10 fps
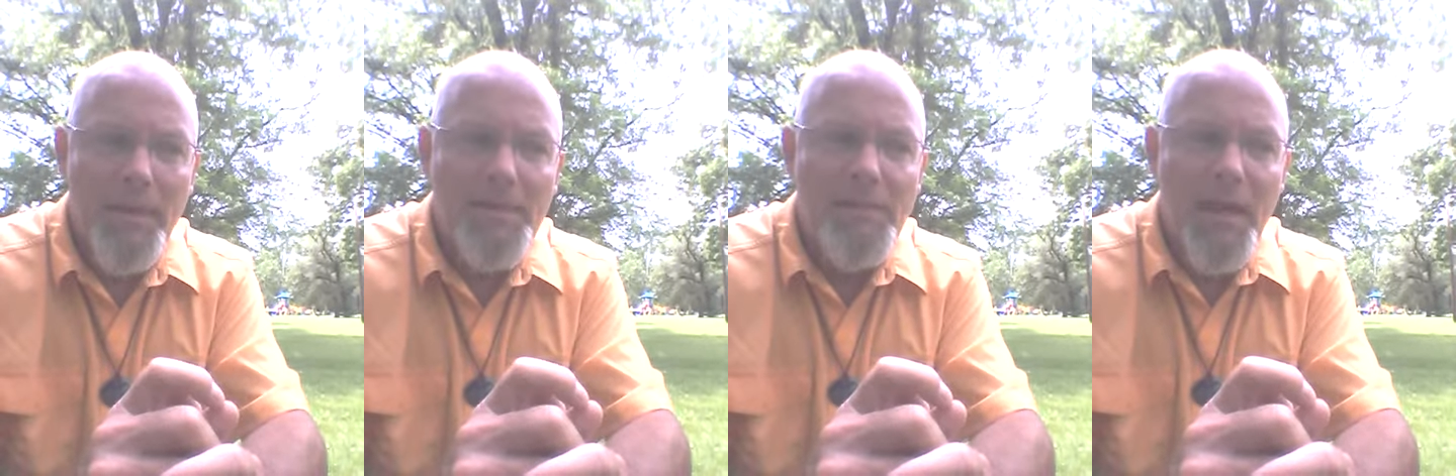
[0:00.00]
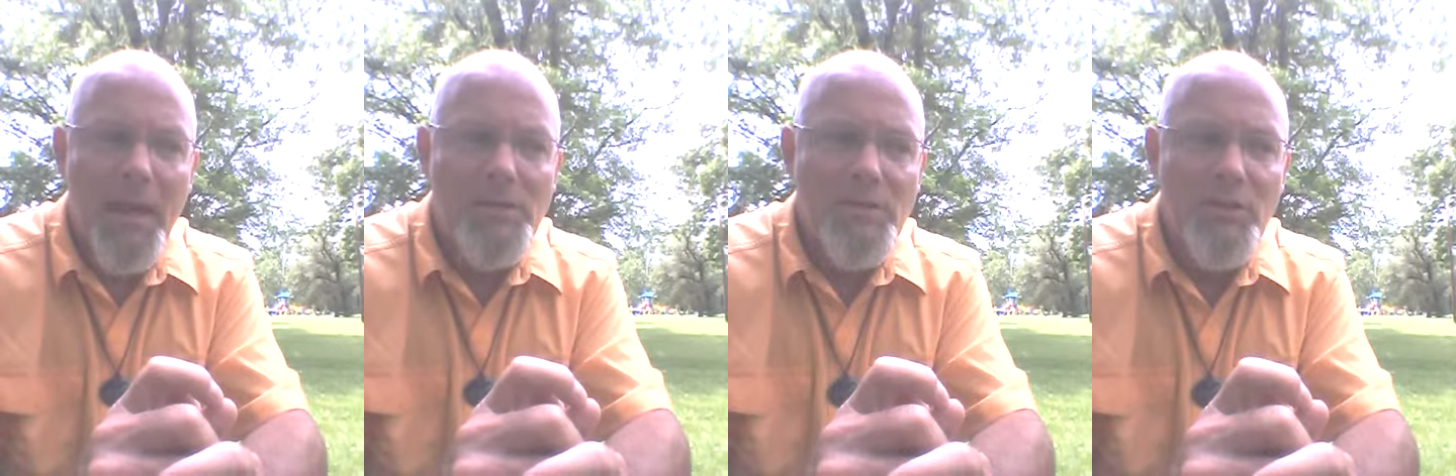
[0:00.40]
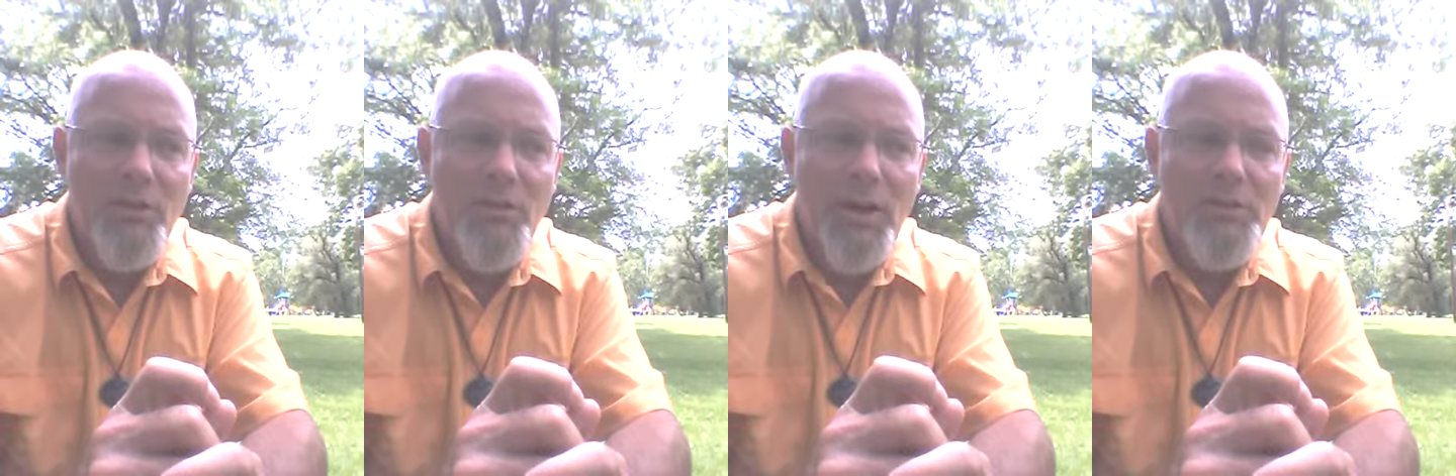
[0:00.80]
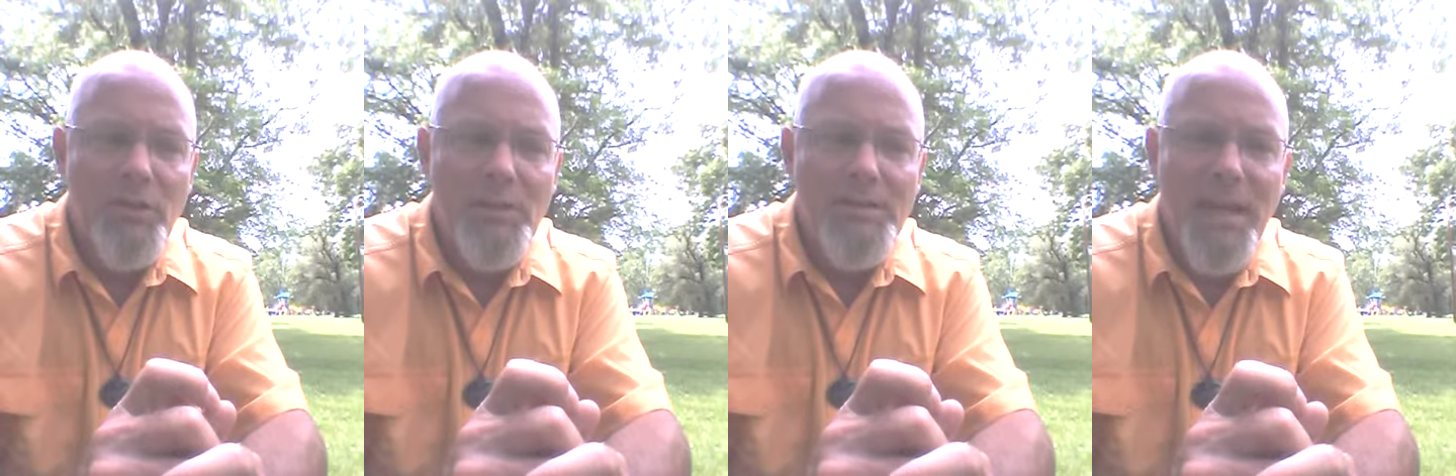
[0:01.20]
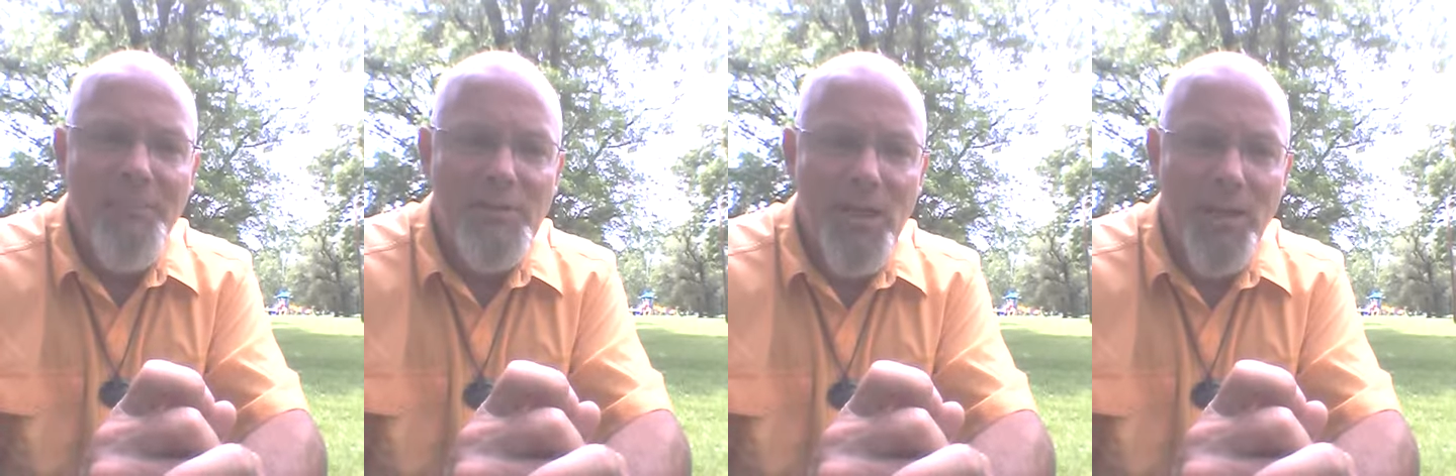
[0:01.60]
It's as though I took a
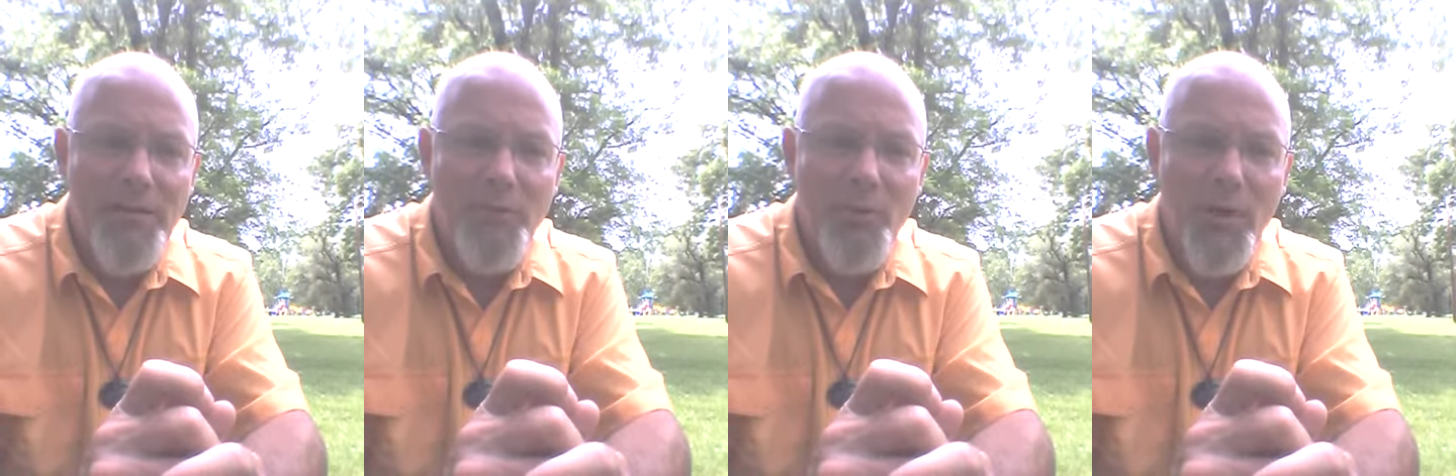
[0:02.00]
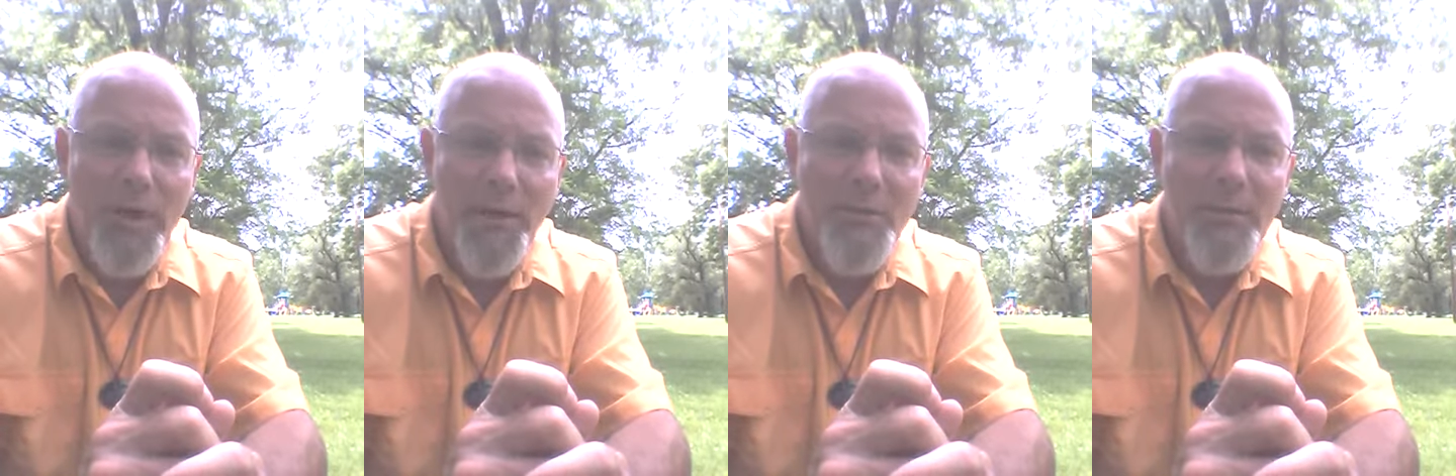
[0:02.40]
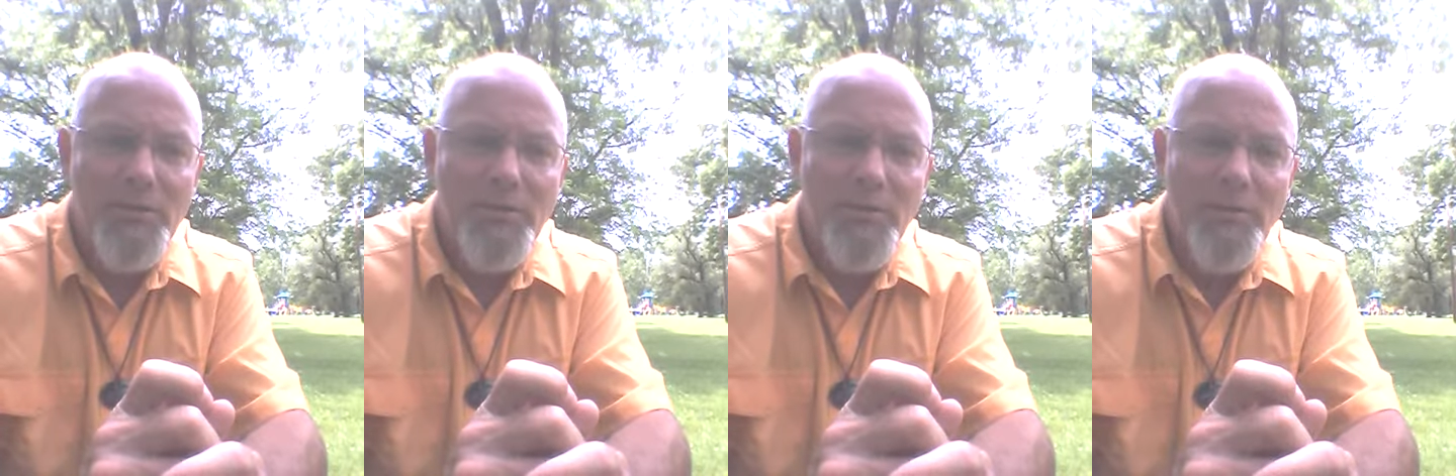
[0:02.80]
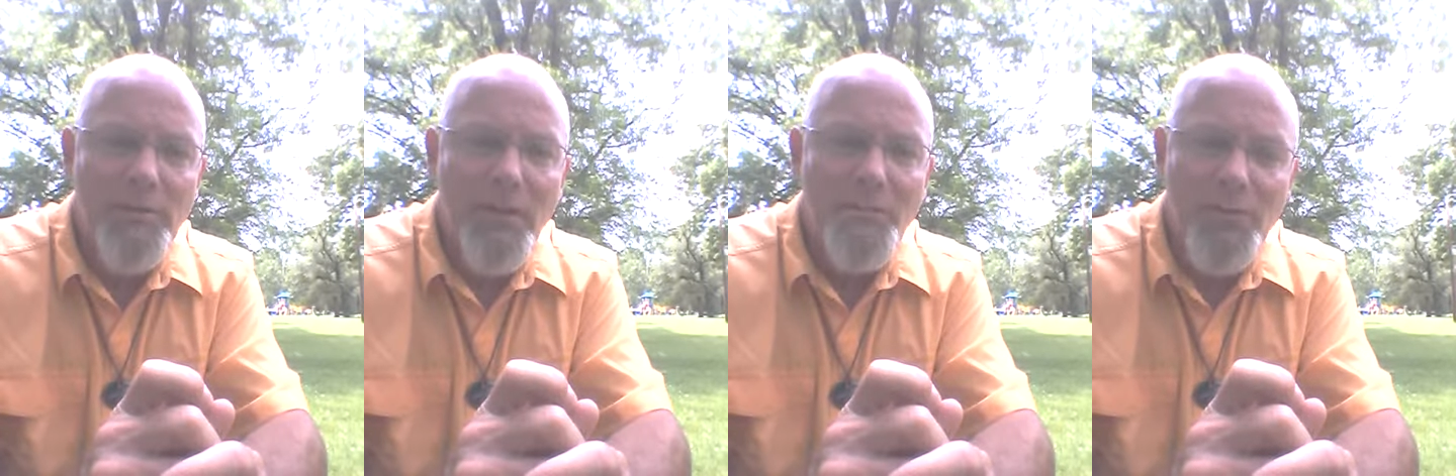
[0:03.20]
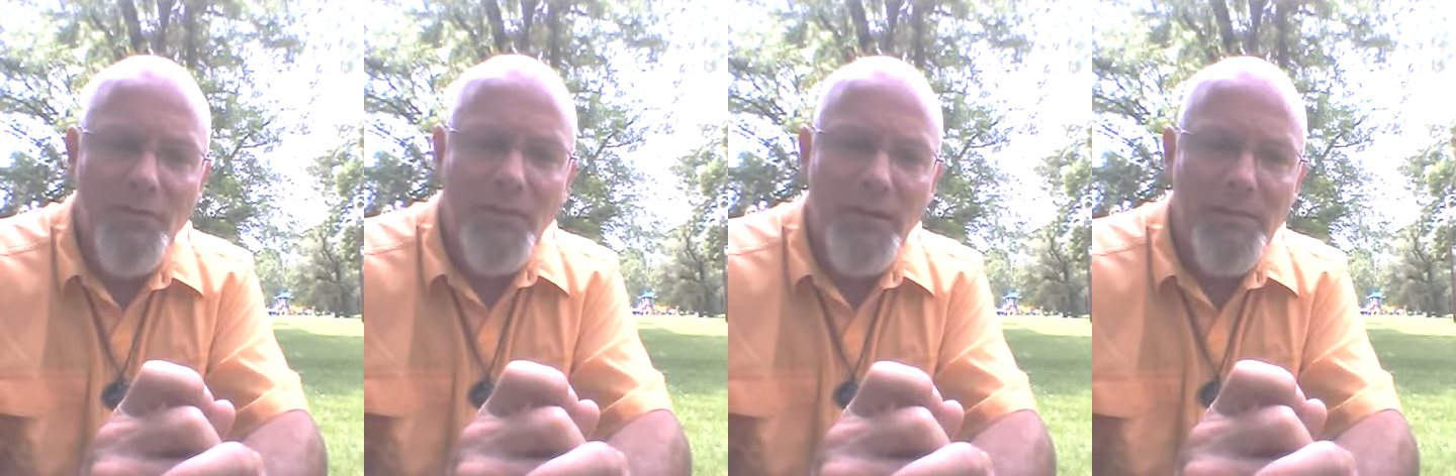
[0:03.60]
snapshot of who I am and then
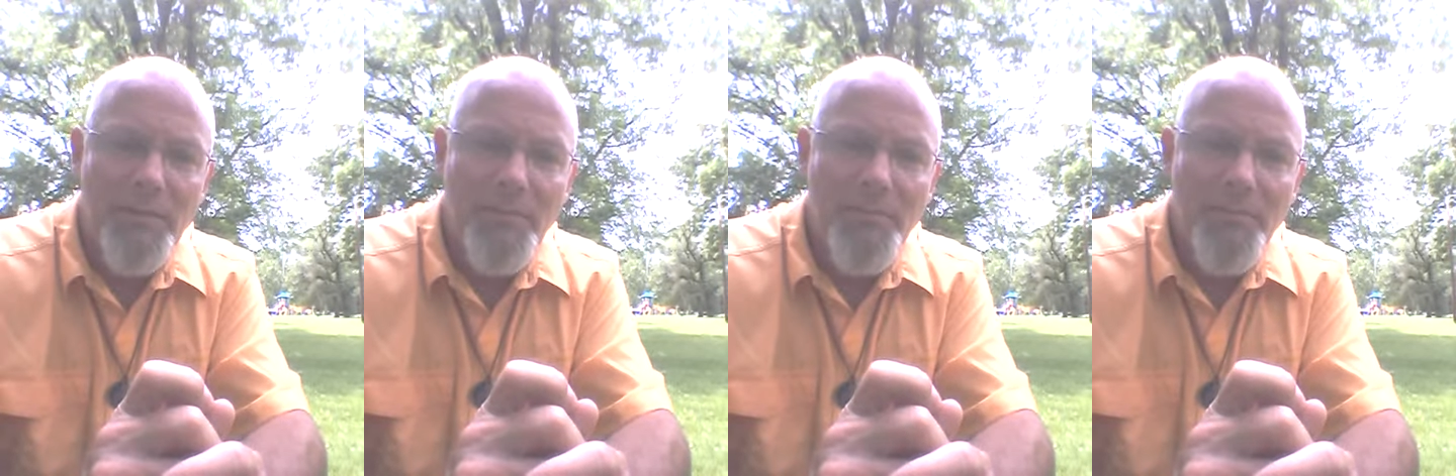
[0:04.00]
observed it,